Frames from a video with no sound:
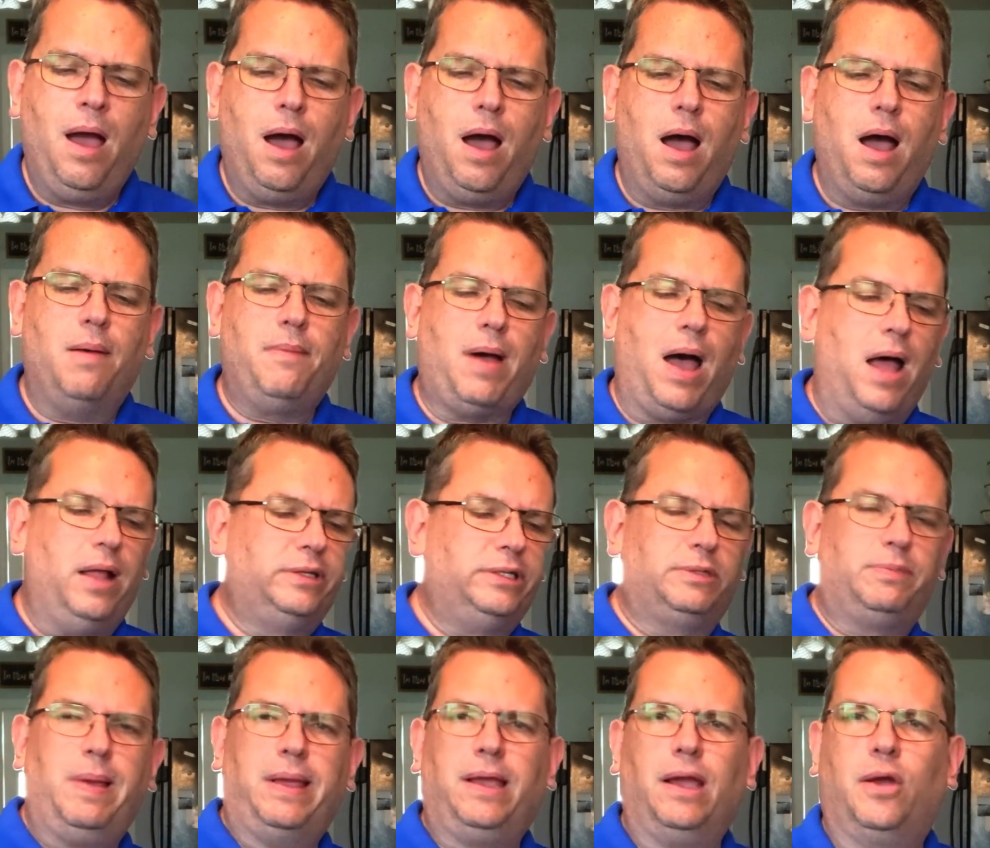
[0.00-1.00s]
I'll
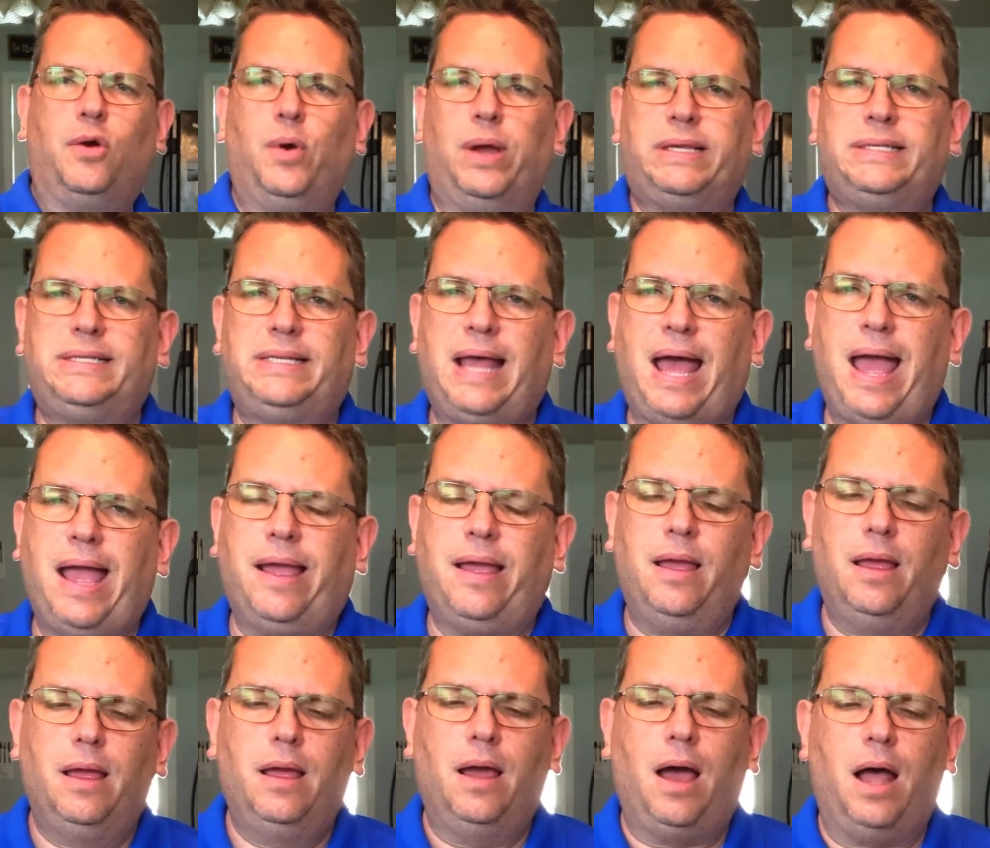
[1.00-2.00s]
just make a quick
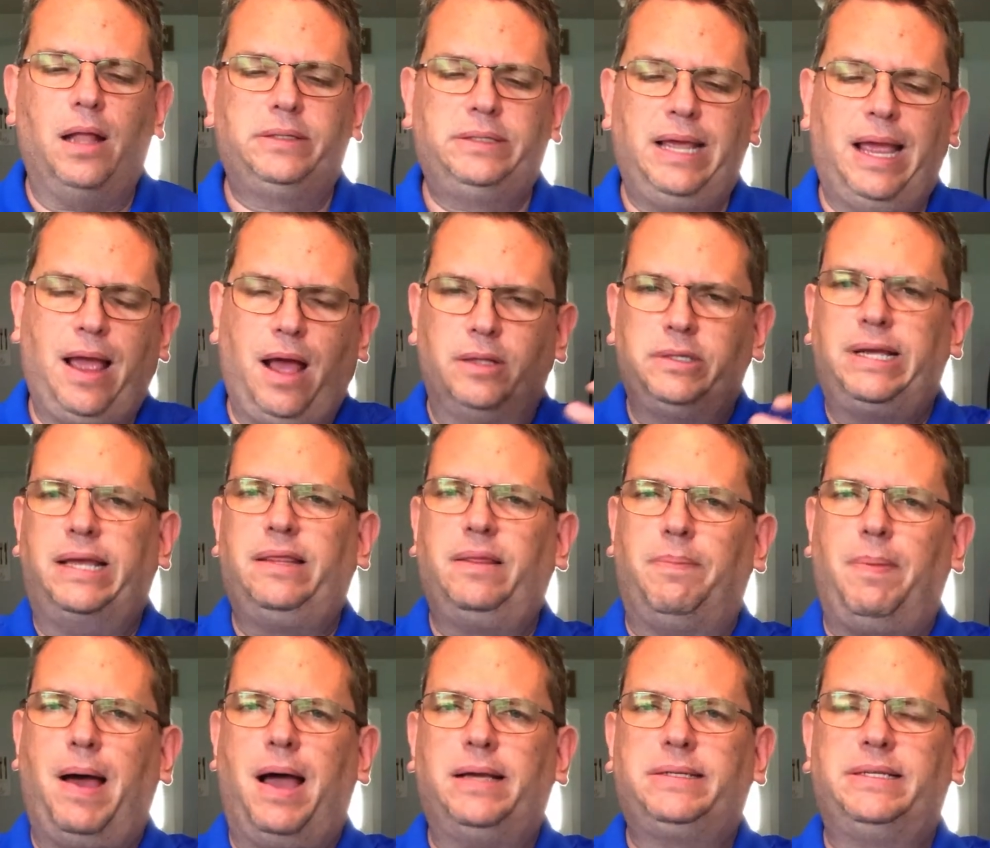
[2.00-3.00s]
stack. I'll take the
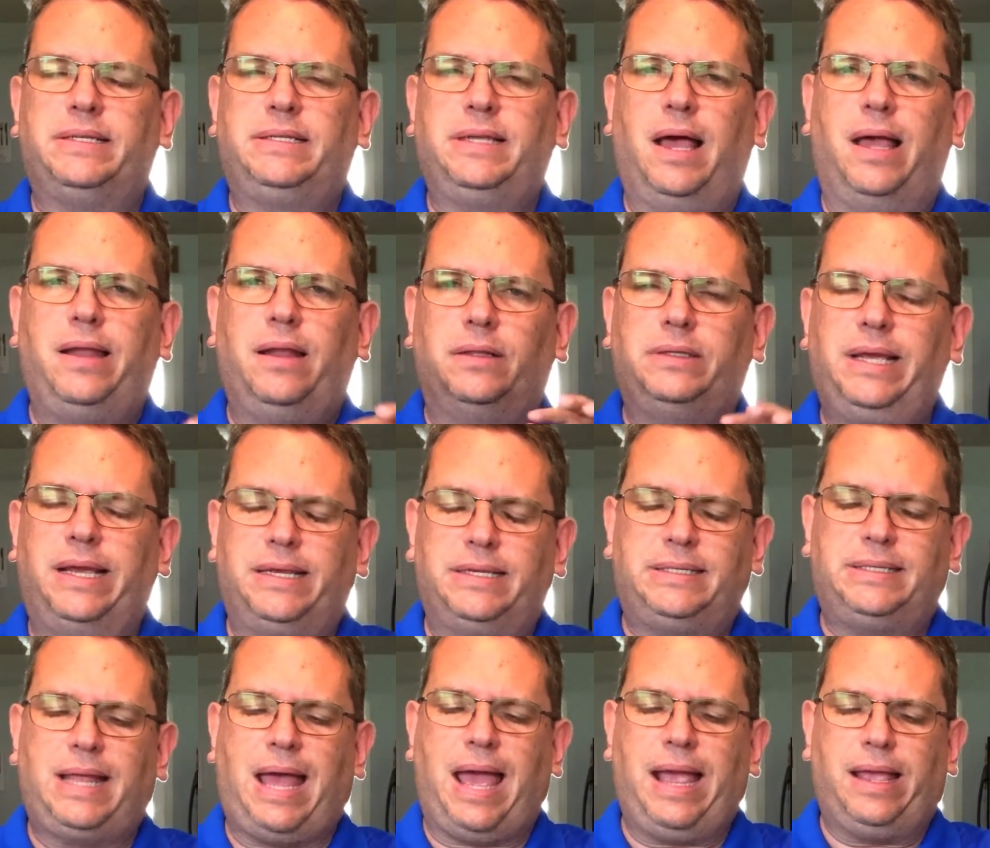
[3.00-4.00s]
box aside, and I'll take a
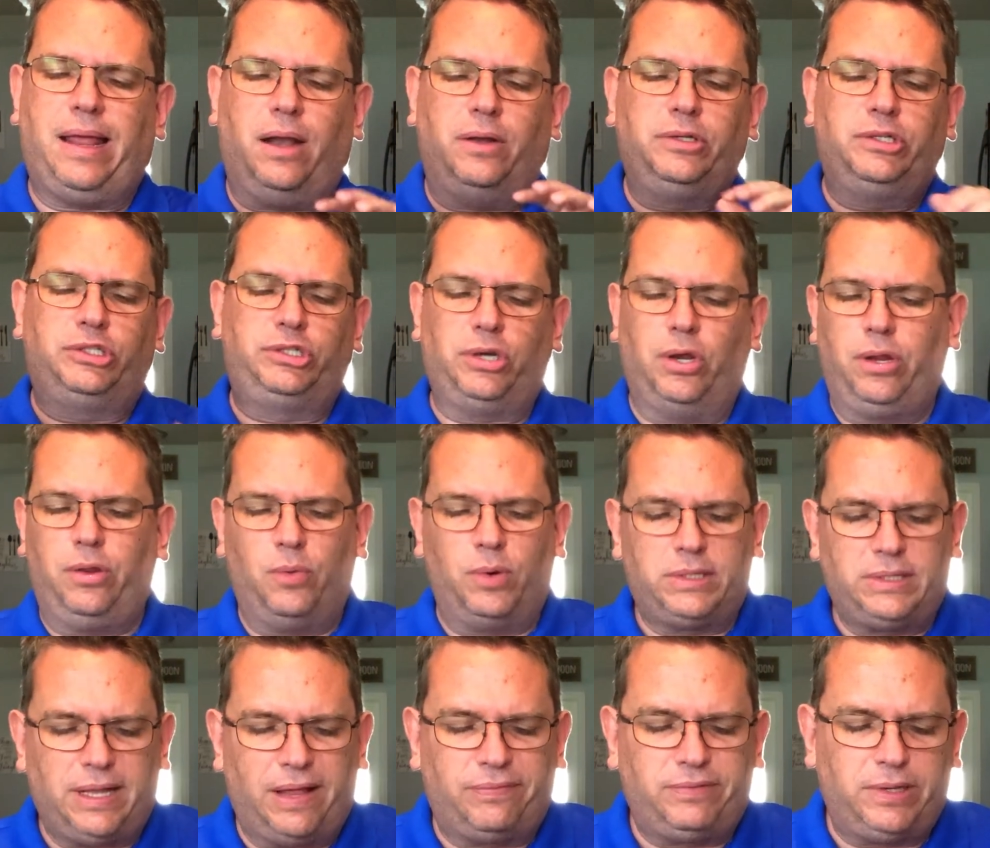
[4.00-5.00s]
stack, and I'll just show you
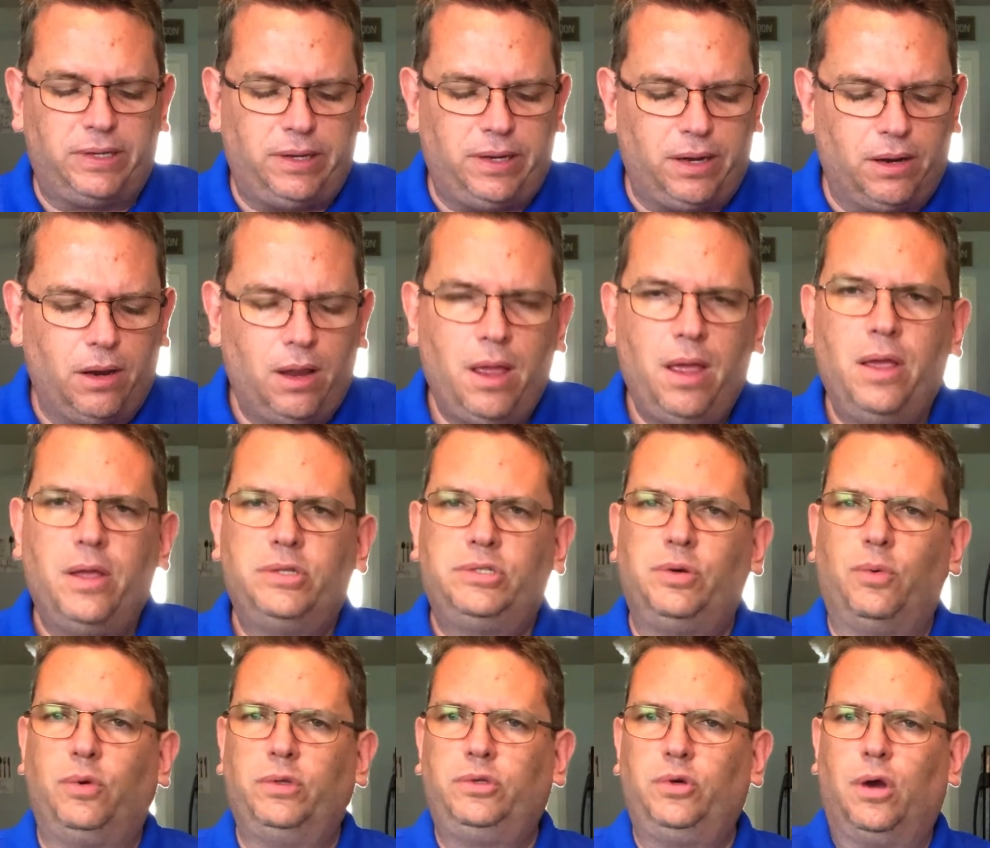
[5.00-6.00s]
what's left in here.
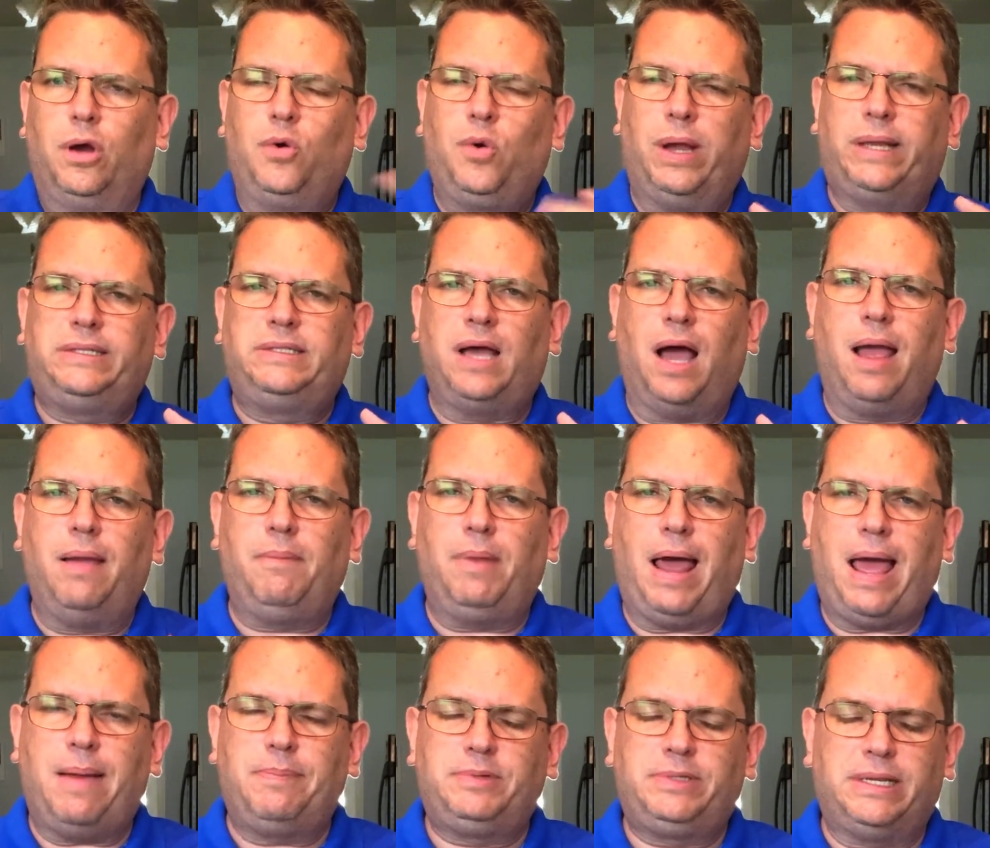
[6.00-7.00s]
So we'll do a quick time
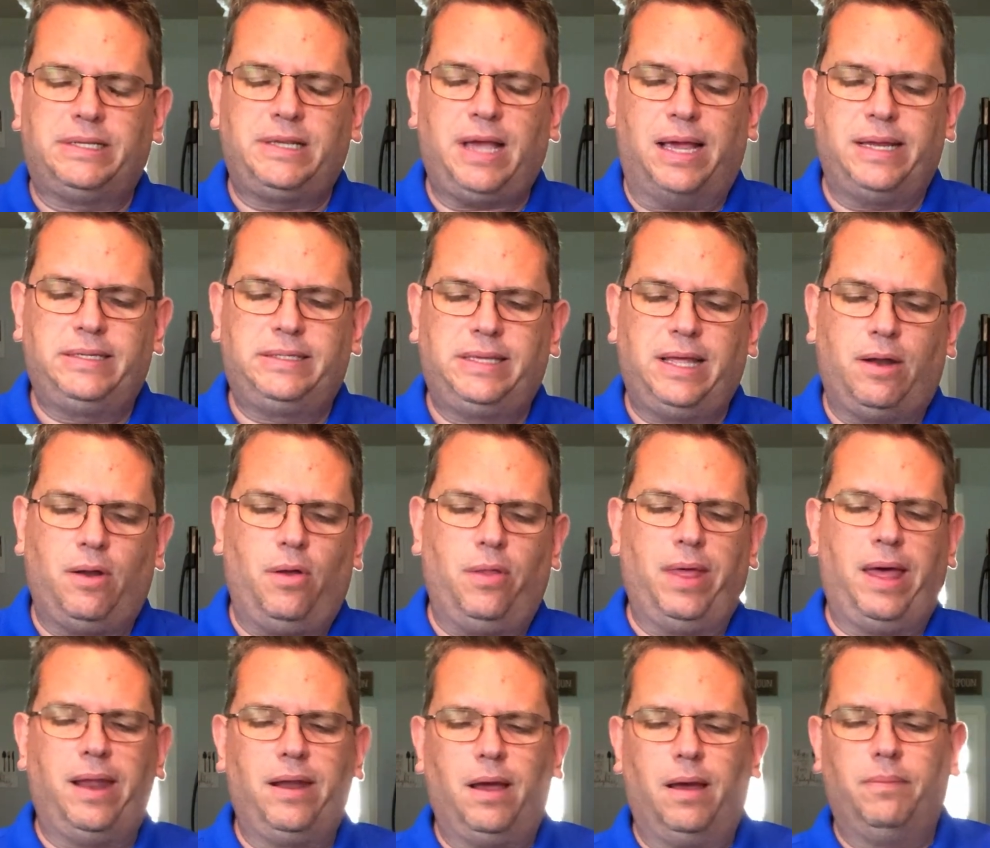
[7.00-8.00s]
lapse as I set all
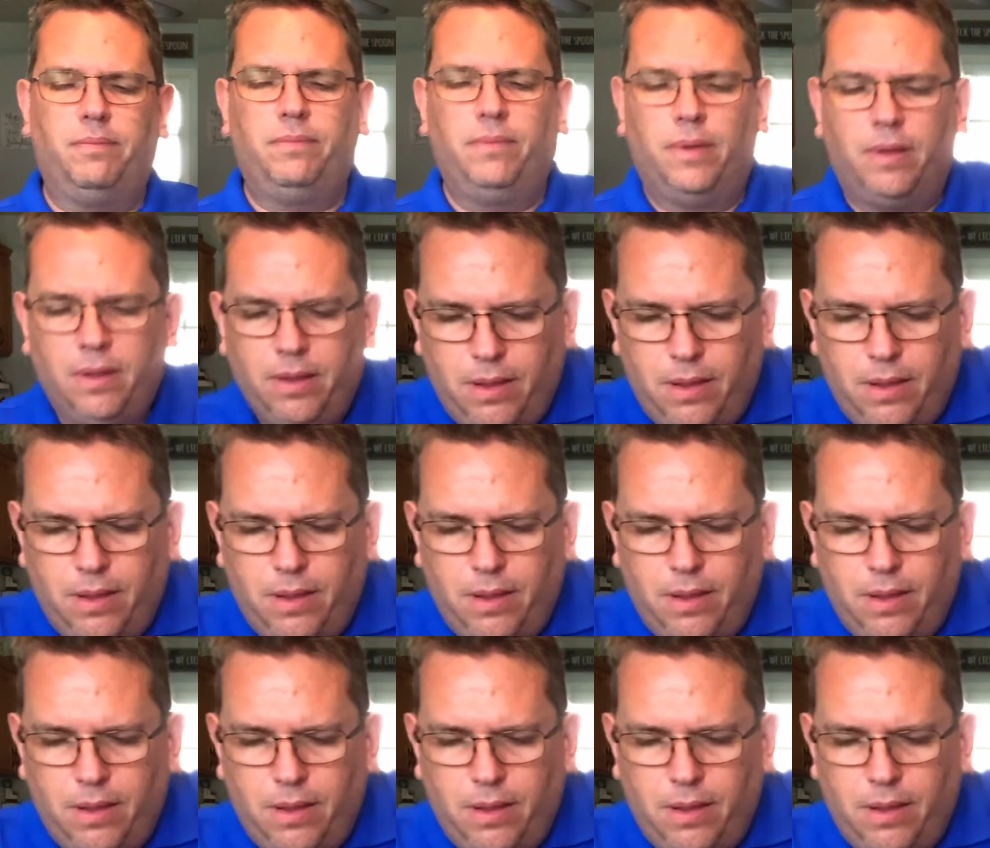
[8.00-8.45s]
that up.